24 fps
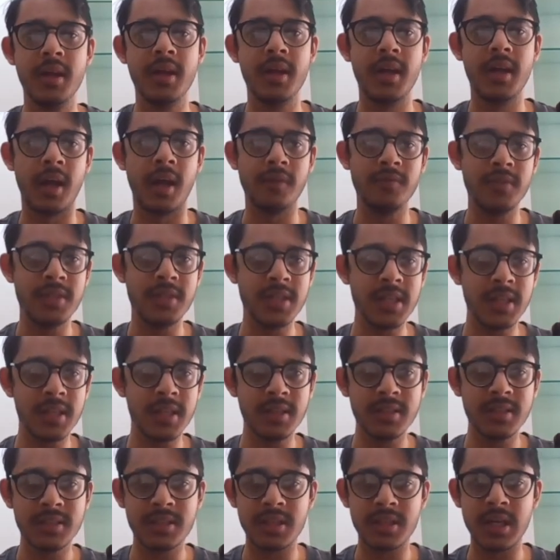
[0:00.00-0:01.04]
And we'll see that
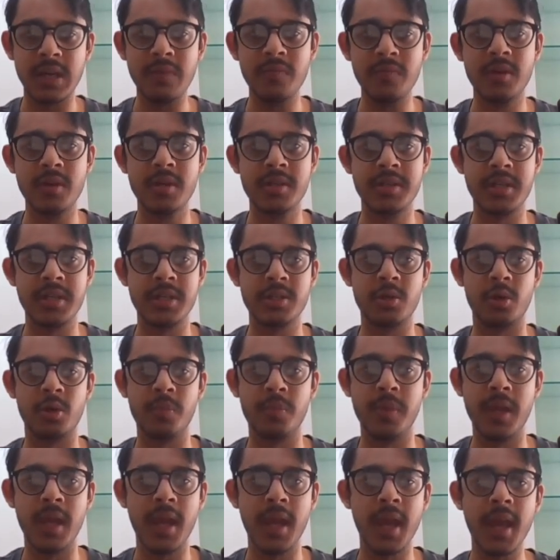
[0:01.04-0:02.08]
the stream words is going to
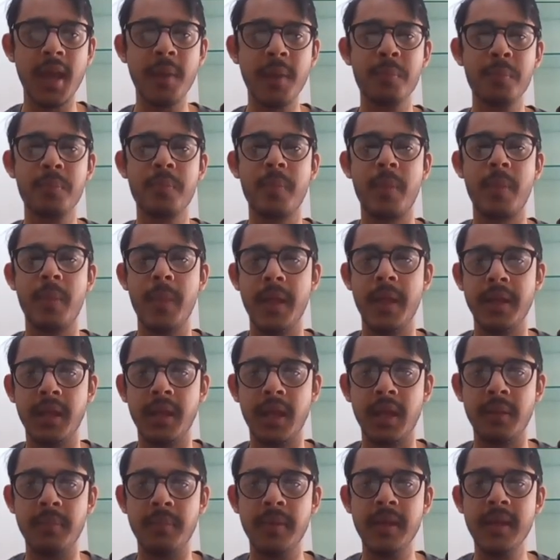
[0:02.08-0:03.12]
be A, then
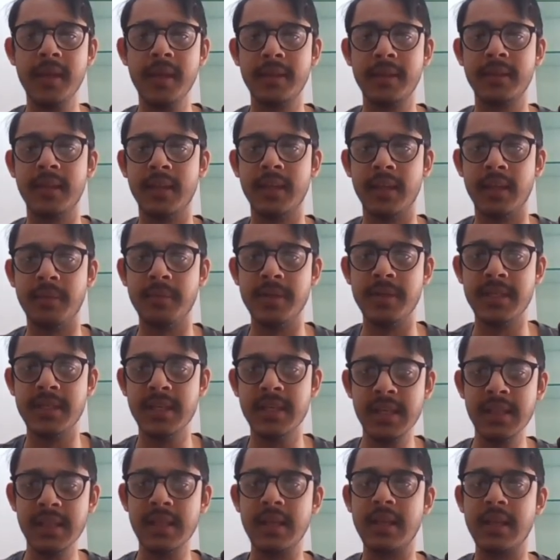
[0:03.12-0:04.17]
AB, then
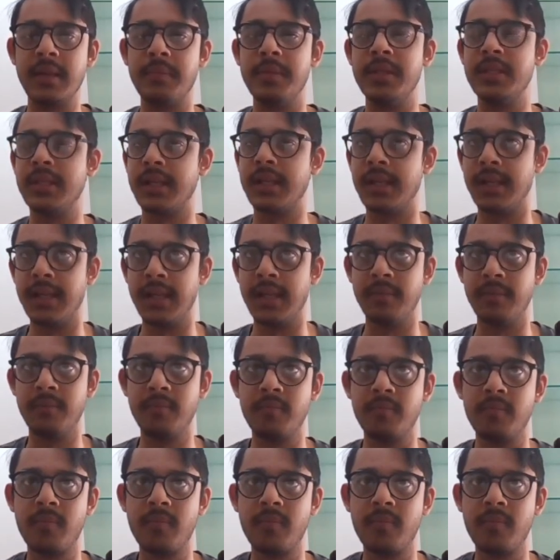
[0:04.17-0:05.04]
ABC, then ABCD.